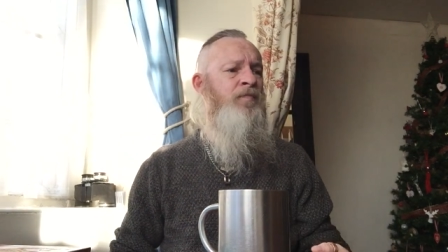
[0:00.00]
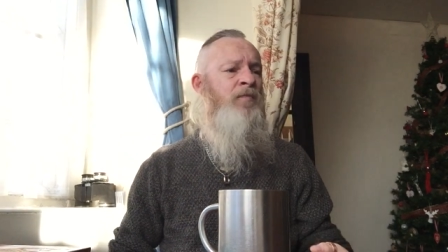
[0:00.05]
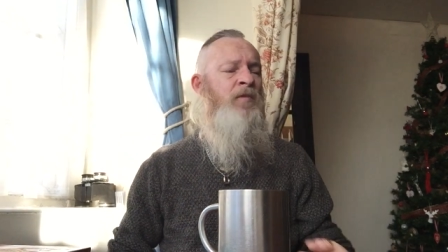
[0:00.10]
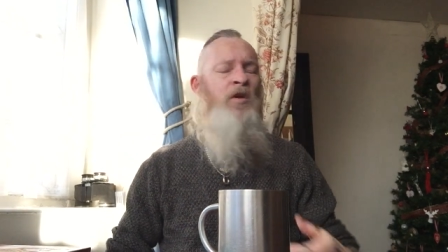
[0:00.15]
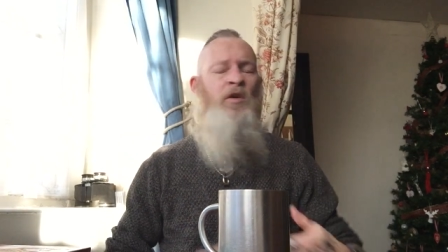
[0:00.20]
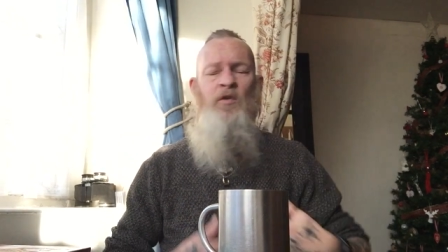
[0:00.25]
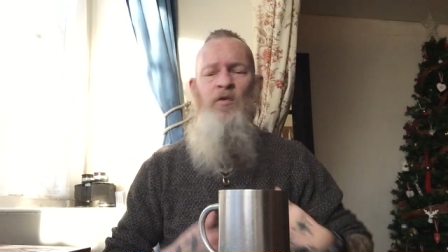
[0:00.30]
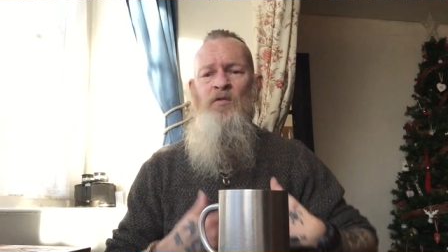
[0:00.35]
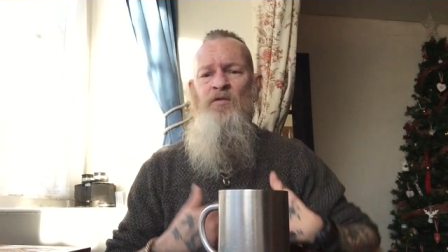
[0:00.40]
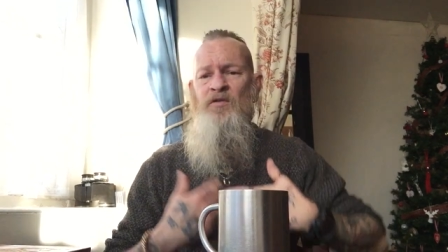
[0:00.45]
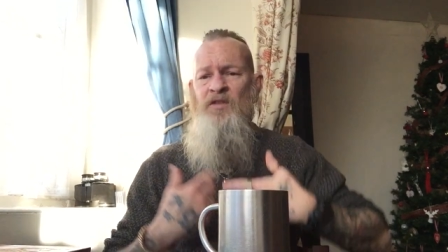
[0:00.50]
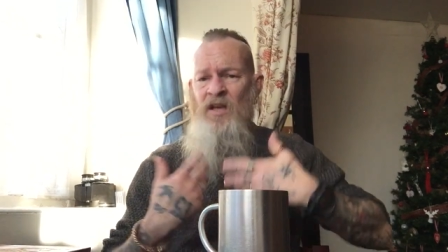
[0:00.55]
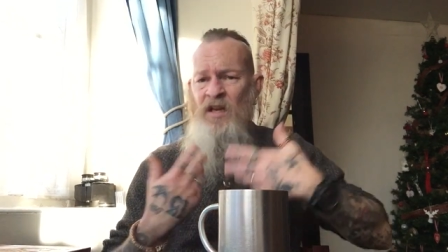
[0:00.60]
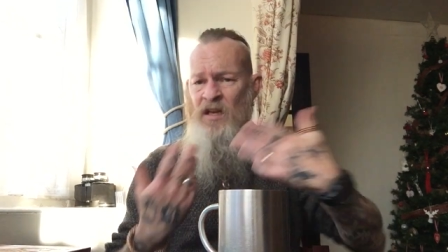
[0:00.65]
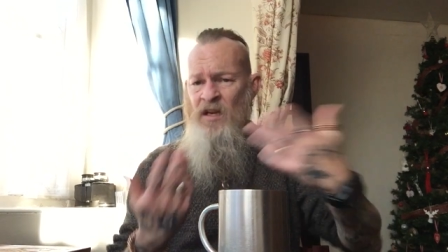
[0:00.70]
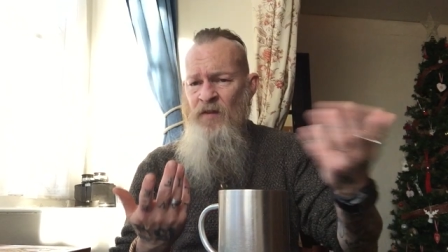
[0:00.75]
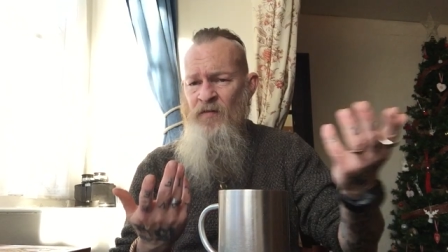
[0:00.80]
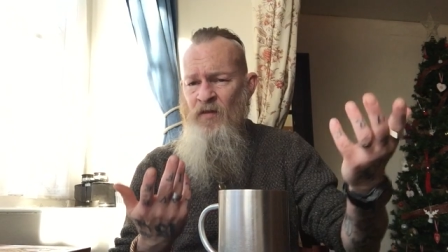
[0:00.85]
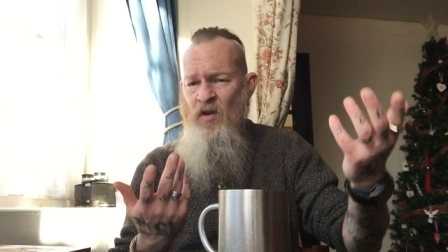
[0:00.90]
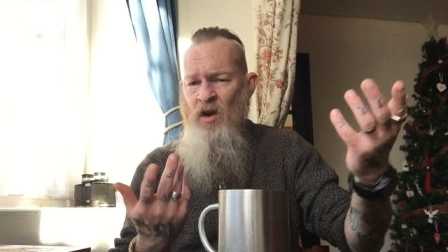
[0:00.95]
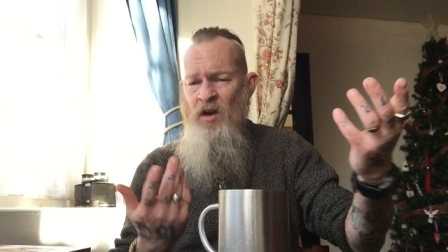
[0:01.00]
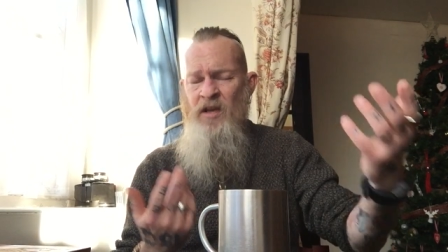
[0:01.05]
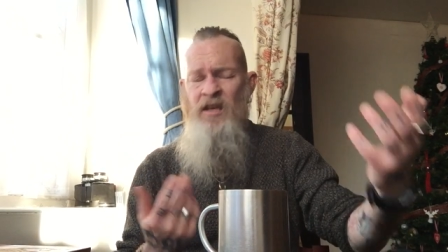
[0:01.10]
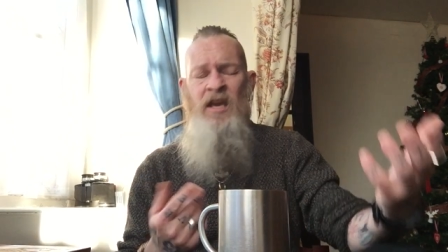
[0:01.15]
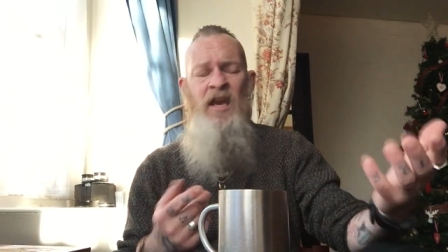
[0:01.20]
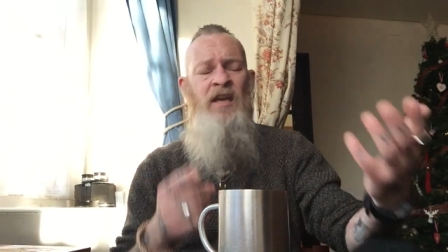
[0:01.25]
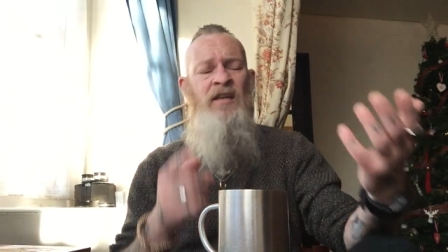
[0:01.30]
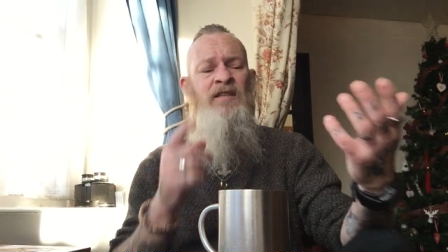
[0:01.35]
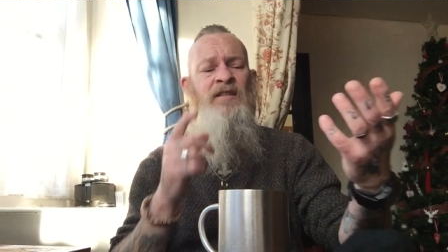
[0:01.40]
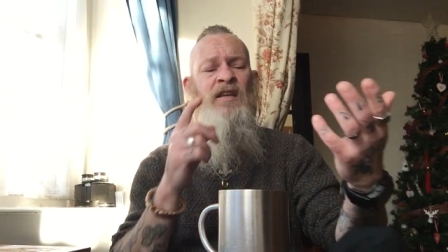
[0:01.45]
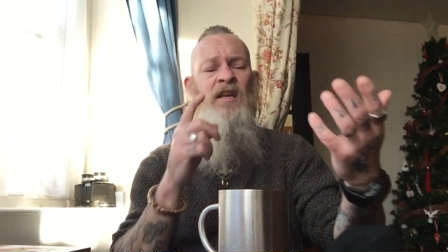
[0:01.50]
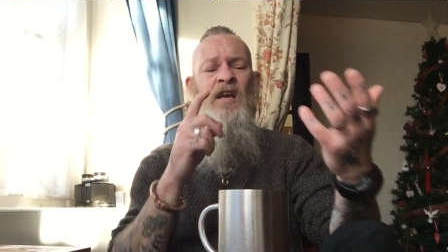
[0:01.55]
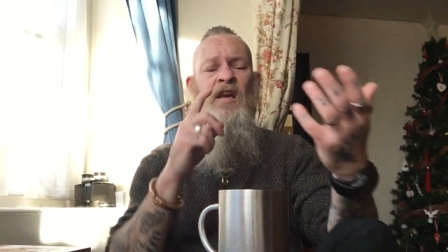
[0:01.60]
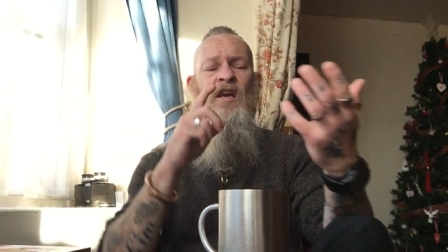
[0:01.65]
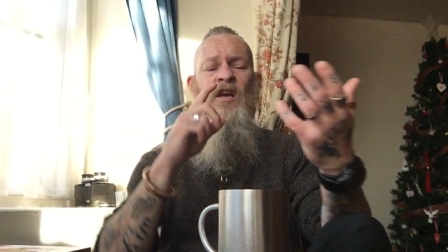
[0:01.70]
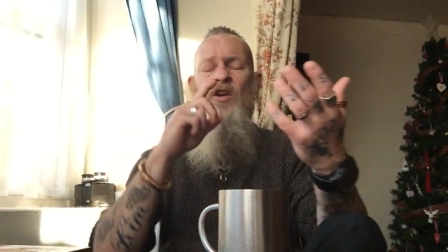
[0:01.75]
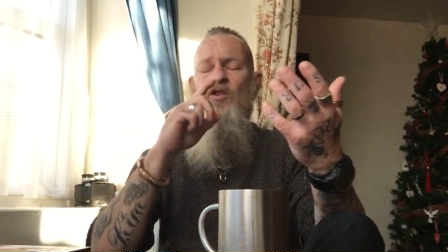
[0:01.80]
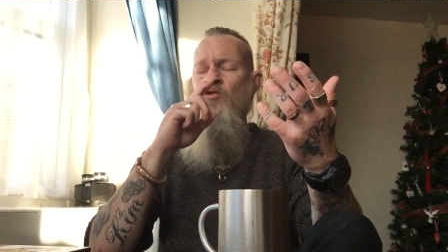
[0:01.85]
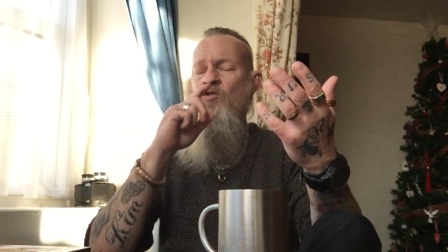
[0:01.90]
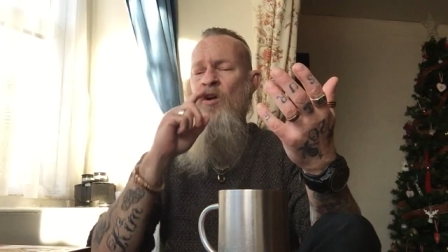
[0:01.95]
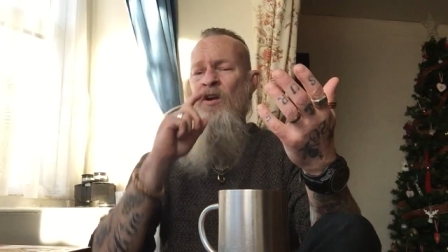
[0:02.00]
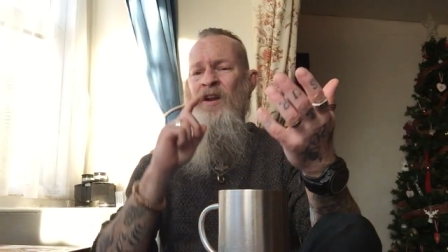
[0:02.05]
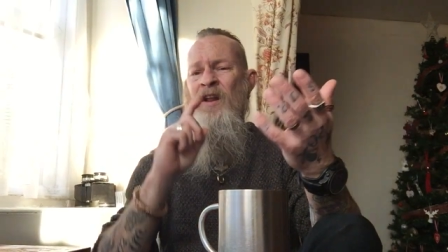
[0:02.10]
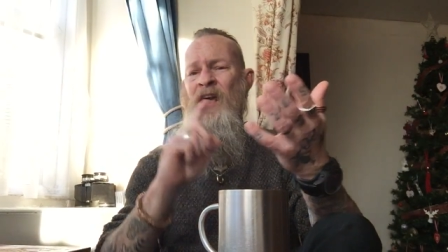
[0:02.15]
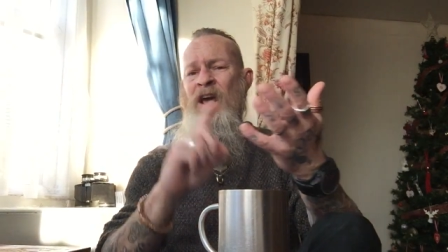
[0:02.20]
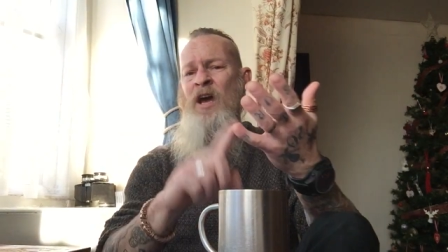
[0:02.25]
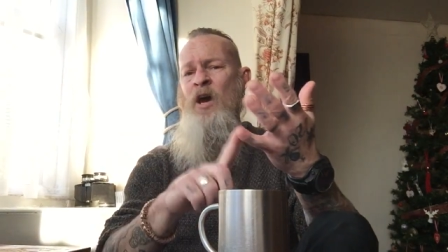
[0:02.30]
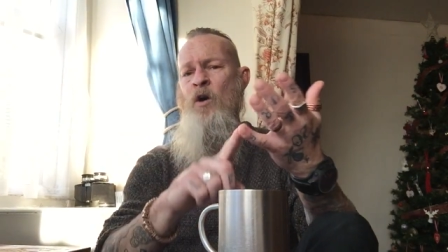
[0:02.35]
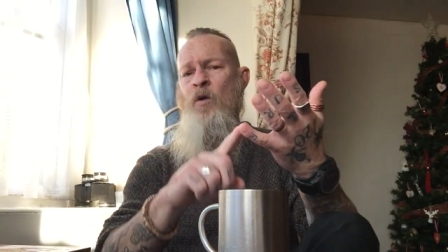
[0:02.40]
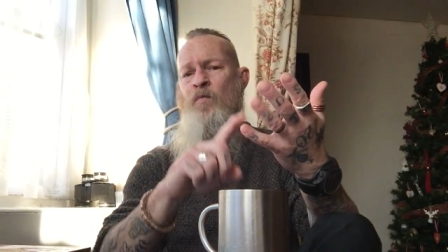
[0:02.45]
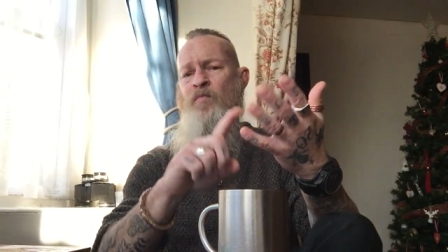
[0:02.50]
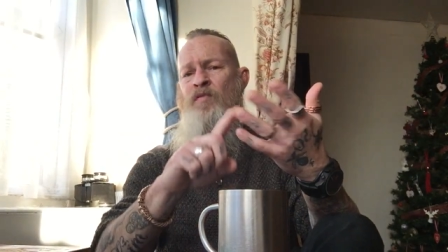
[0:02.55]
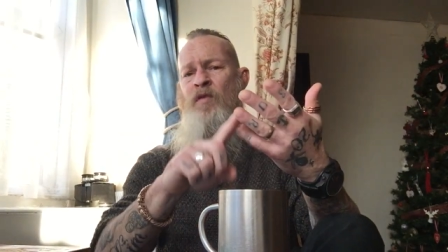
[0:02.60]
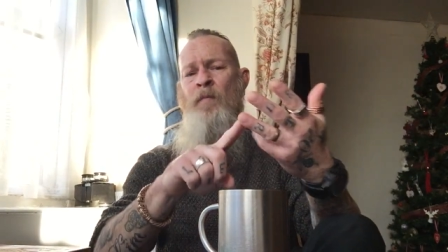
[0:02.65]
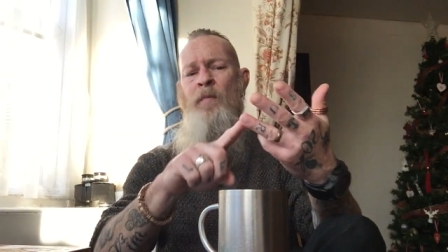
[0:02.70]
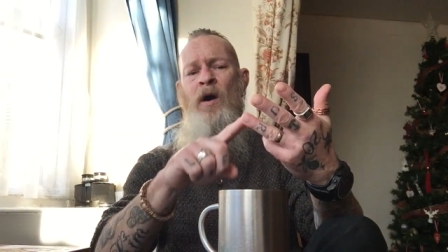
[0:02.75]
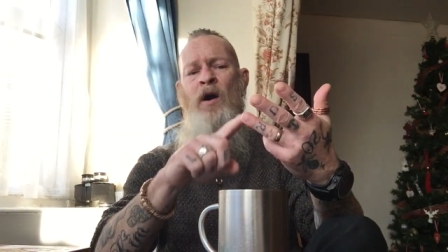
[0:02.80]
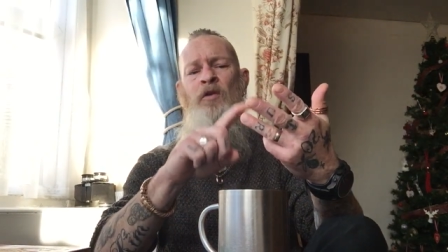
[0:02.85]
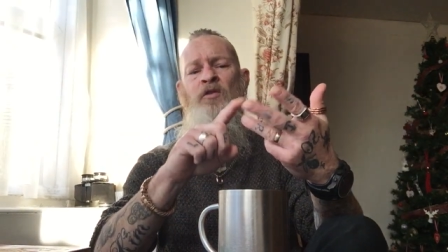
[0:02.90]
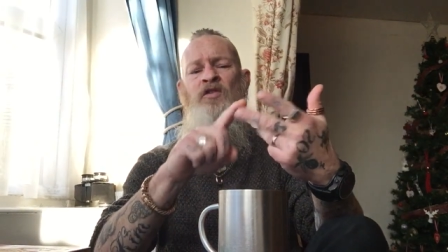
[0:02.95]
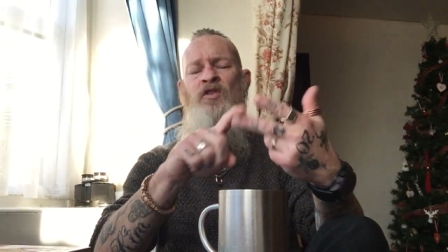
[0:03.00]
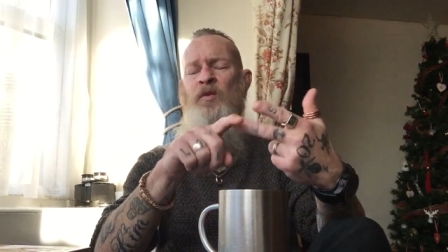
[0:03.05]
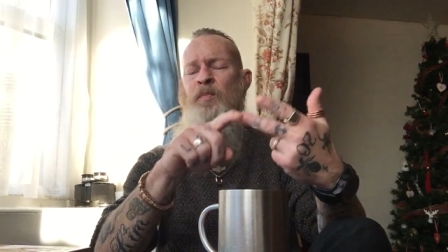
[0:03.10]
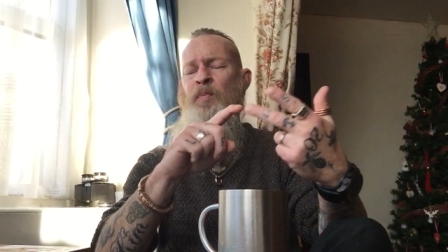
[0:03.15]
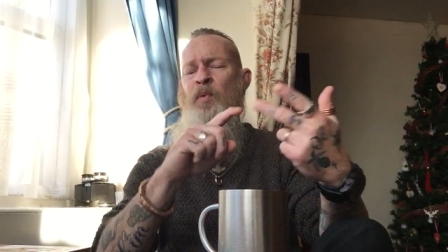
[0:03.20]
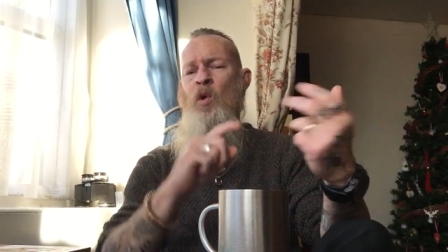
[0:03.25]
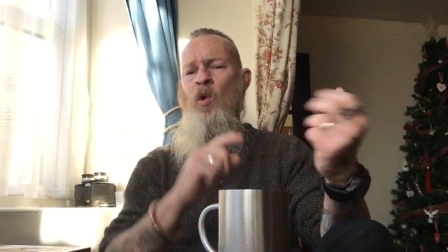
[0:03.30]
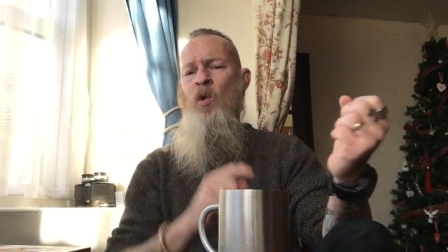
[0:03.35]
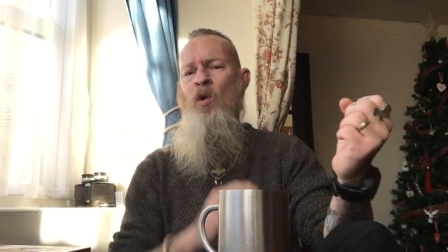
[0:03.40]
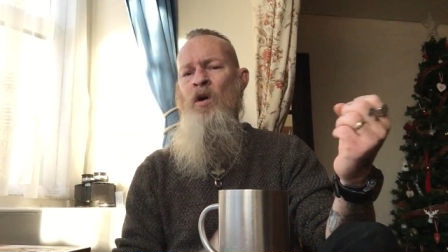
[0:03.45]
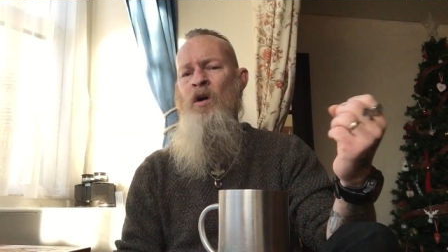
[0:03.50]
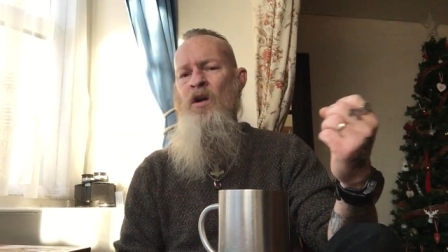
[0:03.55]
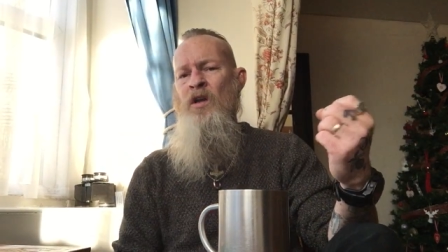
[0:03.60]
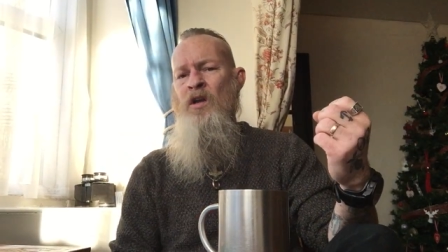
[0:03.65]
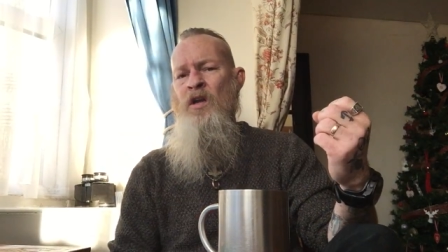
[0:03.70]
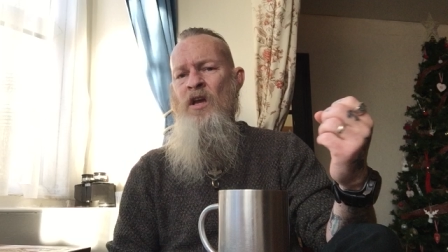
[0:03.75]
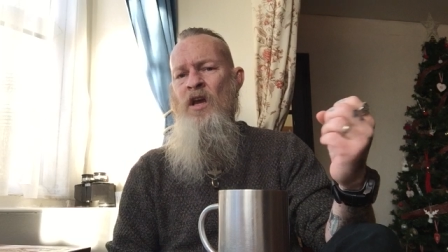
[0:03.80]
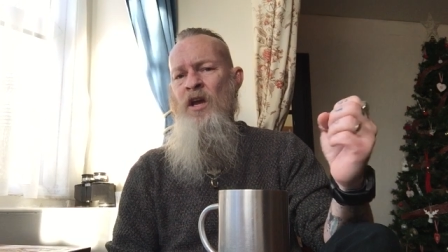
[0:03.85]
who's in the Vikings, trying to help promote, support,